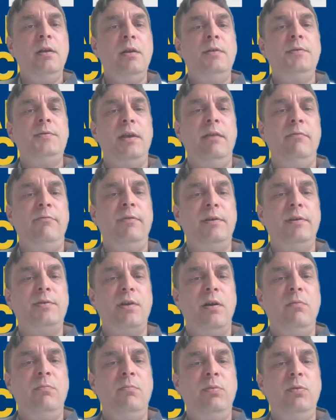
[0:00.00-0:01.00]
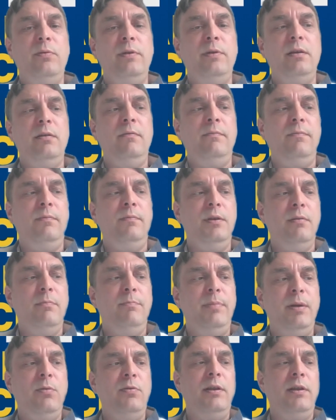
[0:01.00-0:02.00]
So if, for example, you're
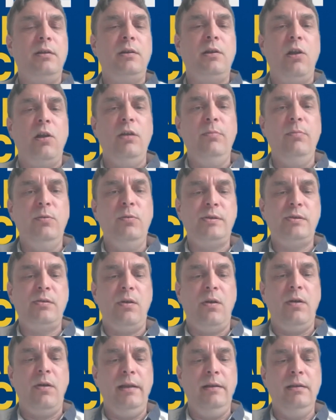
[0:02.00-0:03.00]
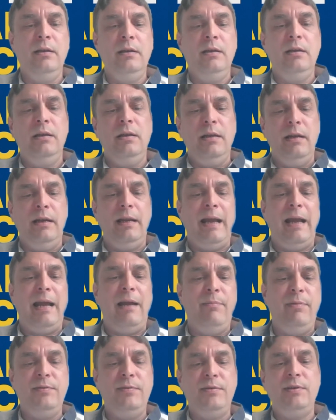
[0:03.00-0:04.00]
building a global site and it
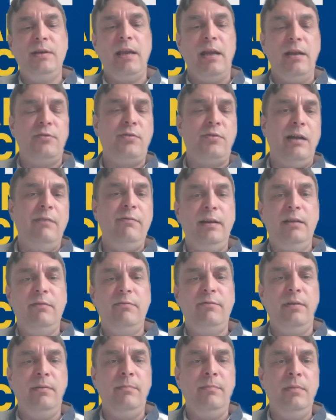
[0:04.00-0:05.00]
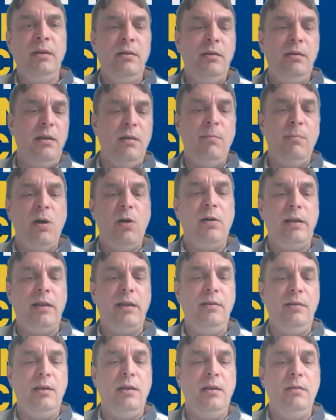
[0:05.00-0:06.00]
happens to get traffic from a
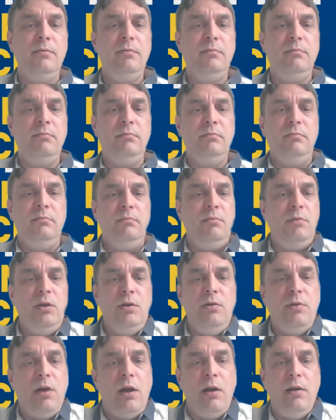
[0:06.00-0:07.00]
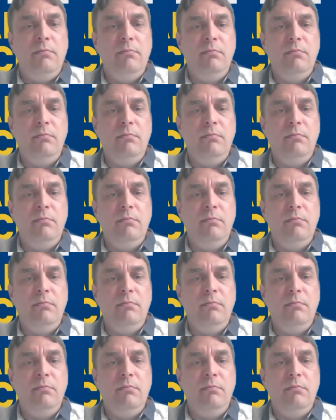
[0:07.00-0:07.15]
market that you don't